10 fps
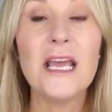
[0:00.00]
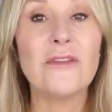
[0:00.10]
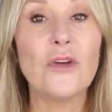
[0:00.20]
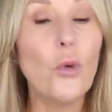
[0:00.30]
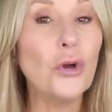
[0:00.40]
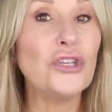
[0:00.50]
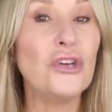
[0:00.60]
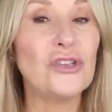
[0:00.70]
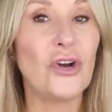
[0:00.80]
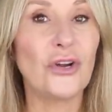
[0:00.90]
If you want to
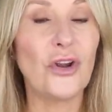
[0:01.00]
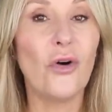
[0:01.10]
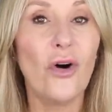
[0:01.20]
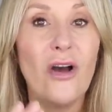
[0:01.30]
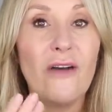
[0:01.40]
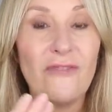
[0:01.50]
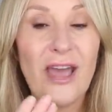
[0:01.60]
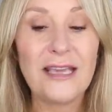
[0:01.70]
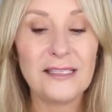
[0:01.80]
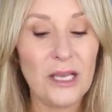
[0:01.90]
use it on your
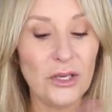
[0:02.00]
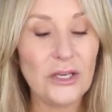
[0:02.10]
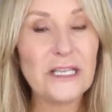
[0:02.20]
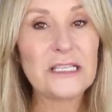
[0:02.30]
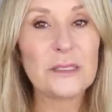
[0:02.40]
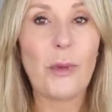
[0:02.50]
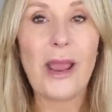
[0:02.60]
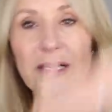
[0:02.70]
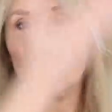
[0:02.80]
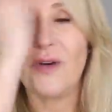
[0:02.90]
face, you need to spray
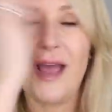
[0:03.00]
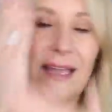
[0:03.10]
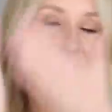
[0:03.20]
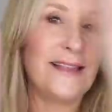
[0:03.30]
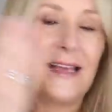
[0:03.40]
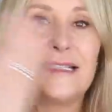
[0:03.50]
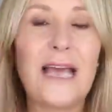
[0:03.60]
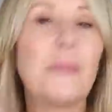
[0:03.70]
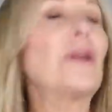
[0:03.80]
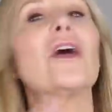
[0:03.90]
it into your hands and then
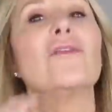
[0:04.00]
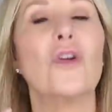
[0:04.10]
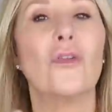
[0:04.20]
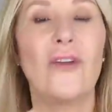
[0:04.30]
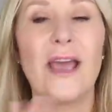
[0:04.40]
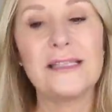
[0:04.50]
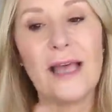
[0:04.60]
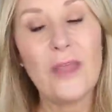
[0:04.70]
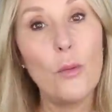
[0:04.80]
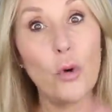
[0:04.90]
dab it over your face
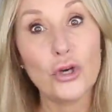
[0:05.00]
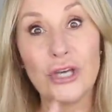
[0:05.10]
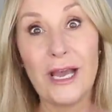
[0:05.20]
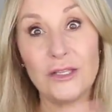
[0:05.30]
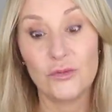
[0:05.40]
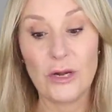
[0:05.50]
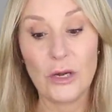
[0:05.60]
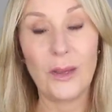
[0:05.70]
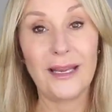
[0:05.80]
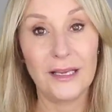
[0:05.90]
and then wash your hands really
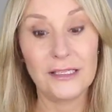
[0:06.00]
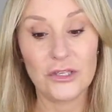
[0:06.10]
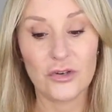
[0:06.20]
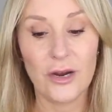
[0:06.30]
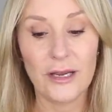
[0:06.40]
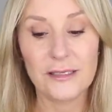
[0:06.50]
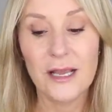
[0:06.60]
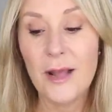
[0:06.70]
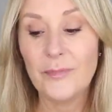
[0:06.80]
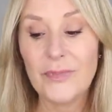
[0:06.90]
quickly because it dries
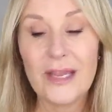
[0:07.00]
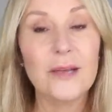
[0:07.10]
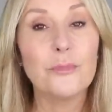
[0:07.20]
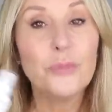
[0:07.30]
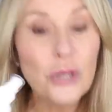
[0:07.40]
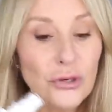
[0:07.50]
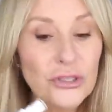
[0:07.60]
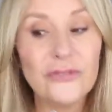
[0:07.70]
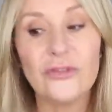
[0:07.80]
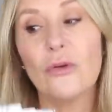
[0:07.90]

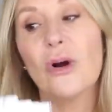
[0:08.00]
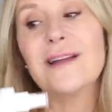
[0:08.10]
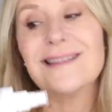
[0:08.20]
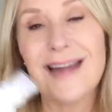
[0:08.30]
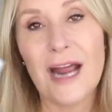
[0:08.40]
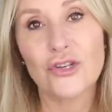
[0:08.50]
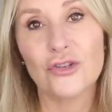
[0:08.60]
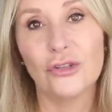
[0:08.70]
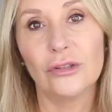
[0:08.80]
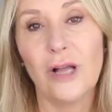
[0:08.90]
beautiful,
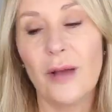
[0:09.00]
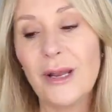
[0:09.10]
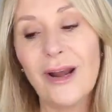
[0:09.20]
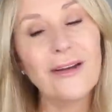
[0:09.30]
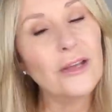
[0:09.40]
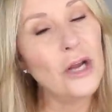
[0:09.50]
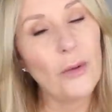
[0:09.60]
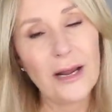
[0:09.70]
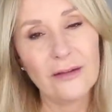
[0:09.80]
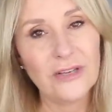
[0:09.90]
natural. I mean, uh, you know
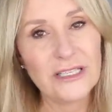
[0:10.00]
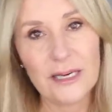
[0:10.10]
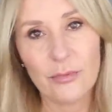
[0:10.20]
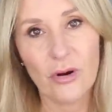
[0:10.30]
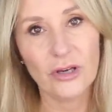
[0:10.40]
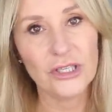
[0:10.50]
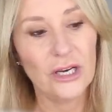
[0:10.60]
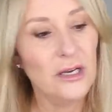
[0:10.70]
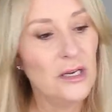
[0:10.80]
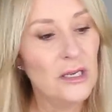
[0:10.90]
I love Vita
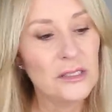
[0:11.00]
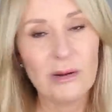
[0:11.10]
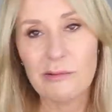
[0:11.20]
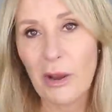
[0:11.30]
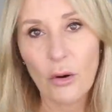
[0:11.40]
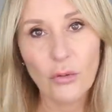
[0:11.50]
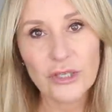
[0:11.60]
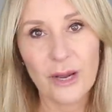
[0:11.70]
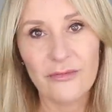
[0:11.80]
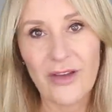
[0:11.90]
Liberata. It's one of my
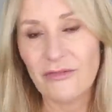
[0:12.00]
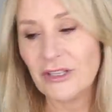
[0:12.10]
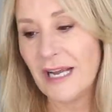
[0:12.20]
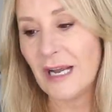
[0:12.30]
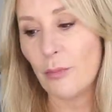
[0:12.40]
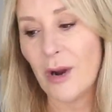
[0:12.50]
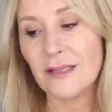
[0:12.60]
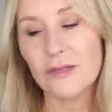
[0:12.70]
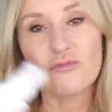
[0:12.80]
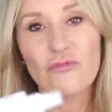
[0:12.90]
all-time favourite tanning
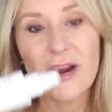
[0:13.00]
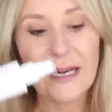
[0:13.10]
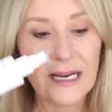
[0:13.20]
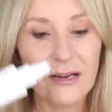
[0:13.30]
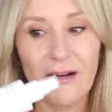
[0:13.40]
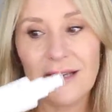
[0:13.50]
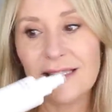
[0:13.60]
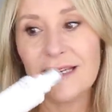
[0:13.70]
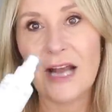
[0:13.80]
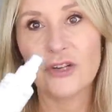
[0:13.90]
brands. Really
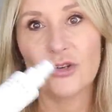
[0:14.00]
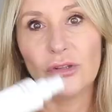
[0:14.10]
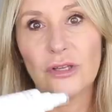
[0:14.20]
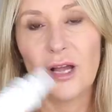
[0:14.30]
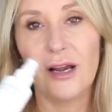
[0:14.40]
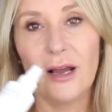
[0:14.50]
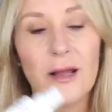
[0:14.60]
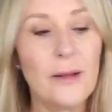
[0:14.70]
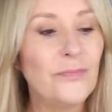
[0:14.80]
nice, natural colour.